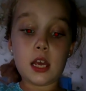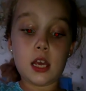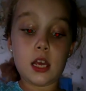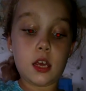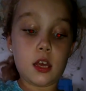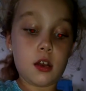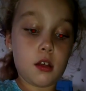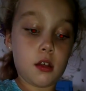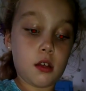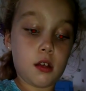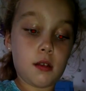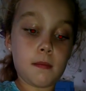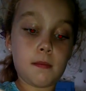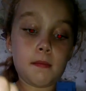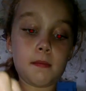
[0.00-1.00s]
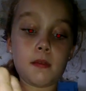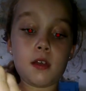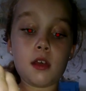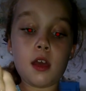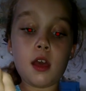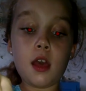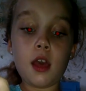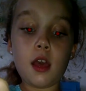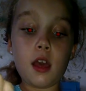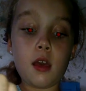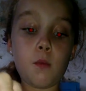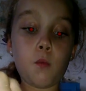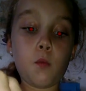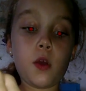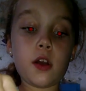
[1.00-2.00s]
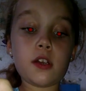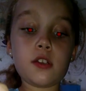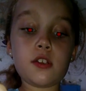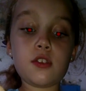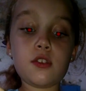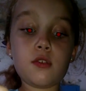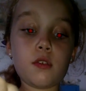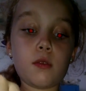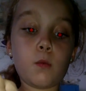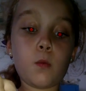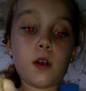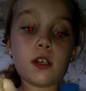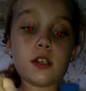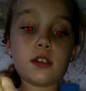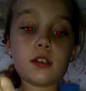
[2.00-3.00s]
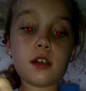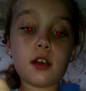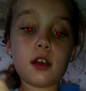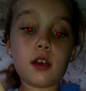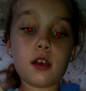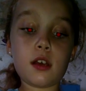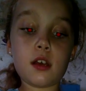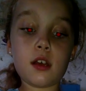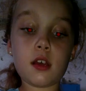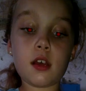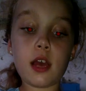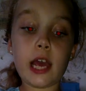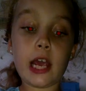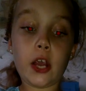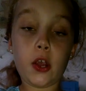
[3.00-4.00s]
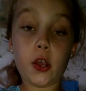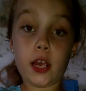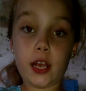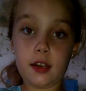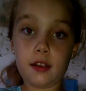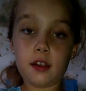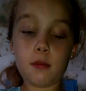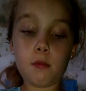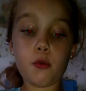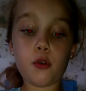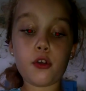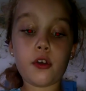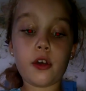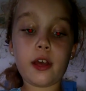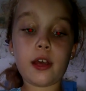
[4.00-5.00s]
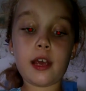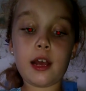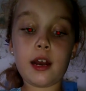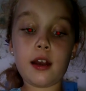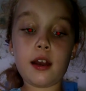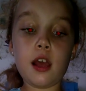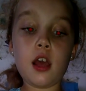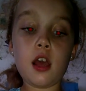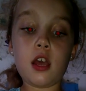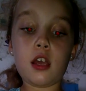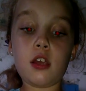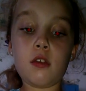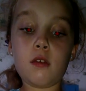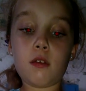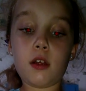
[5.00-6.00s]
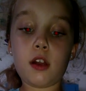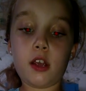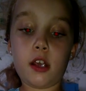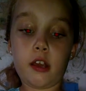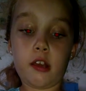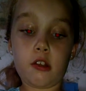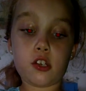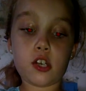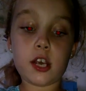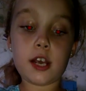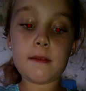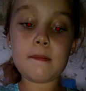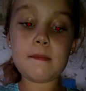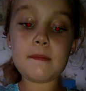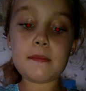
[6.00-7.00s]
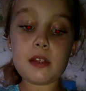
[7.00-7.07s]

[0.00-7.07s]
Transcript: And once like air hits it more, like, and you let it air dry,